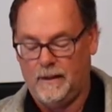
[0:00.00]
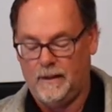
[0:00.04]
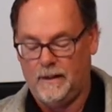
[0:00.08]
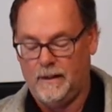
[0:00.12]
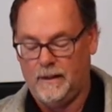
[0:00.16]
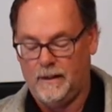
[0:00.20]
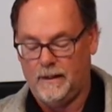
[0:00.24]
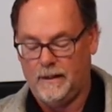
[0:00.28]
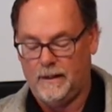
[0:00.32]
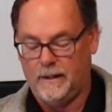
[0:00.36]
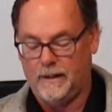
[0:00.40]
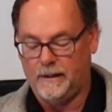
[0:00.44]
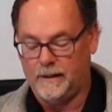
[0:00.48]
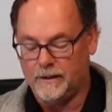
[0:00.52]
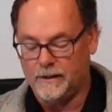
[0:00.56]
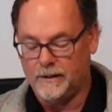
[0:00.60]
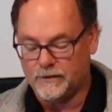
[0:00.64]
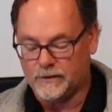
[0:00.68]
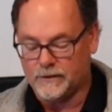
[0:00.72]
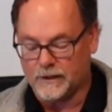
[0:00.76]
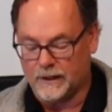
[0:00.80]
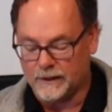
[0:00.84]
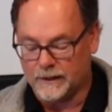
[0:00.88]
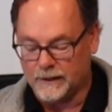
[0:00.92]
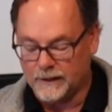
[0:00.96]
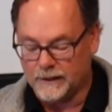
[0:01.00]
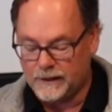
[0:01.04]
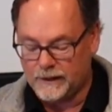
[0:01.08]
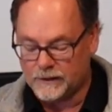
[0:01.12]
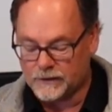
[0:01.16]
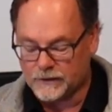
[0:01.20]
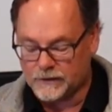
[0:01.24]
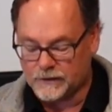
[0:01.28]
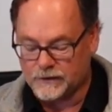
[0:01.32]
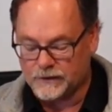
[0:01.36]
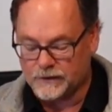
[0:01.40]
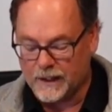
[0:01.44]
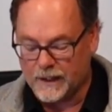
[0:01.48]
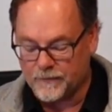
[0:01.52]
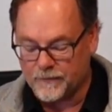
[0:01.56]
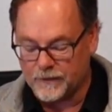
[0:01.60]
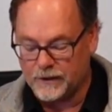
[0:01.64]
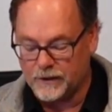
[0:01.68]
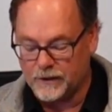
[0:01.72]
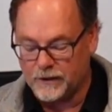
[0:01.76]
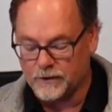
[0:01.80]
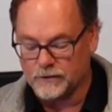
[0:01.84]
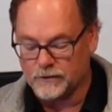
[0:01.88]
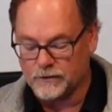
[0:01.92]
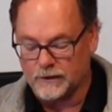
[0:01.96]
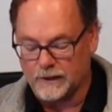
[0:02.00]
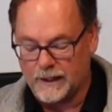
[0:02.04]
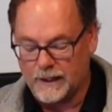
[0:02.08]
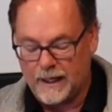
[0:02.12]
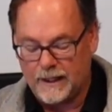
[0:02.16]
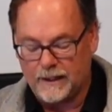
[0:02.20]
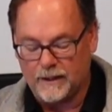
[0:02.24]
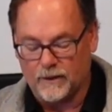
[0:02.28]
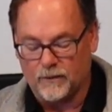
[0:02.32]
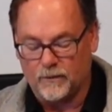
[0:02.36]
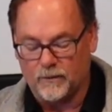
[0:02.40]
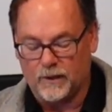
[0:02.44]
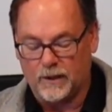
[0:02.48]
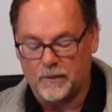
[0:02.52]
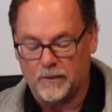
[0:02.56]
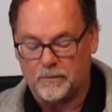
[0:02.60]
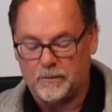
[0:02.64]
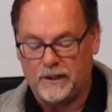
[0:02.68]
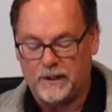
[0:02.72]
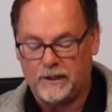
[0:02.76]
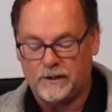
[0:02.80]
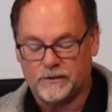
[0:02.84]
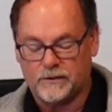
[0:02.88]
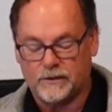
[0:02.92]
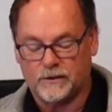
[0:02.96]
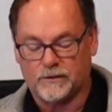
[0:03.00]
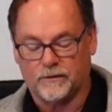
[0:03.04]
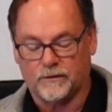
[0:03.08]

And it is at least seven years later when the pieces of